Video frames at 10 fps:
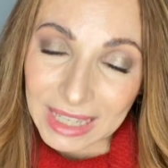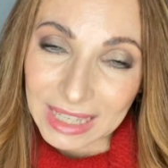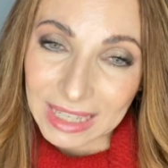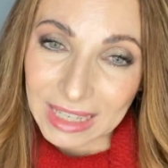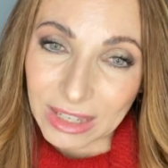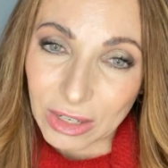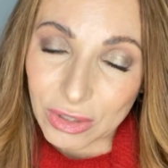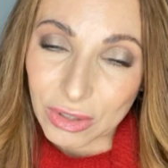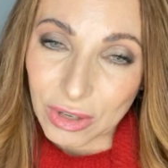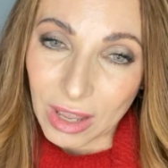in
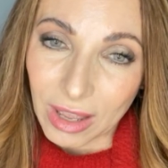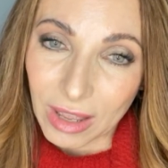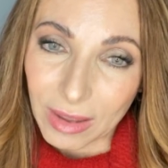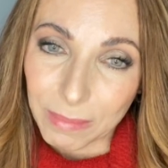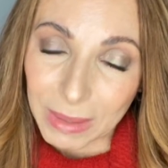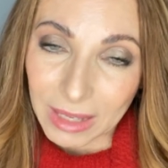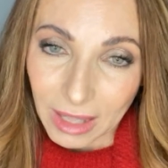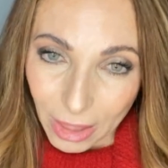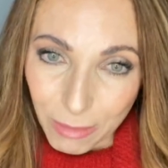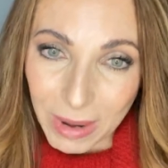being
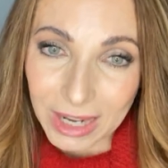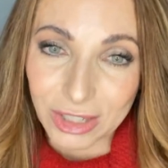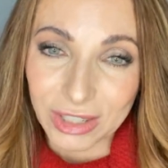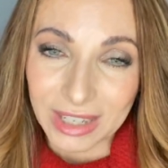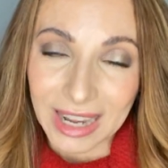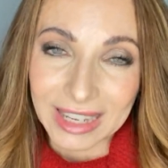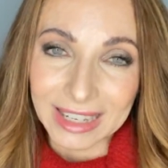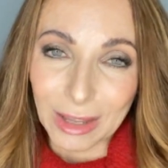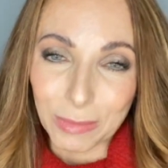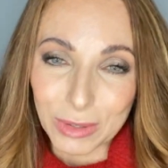color matched, and I can
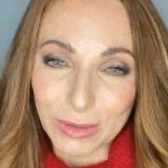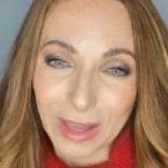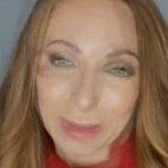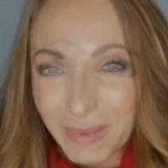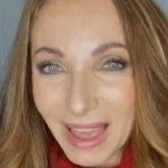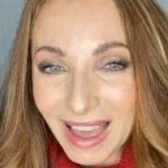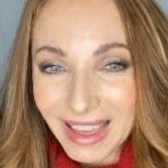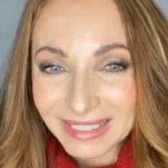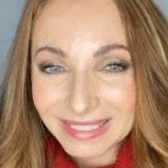help you do that. Bye.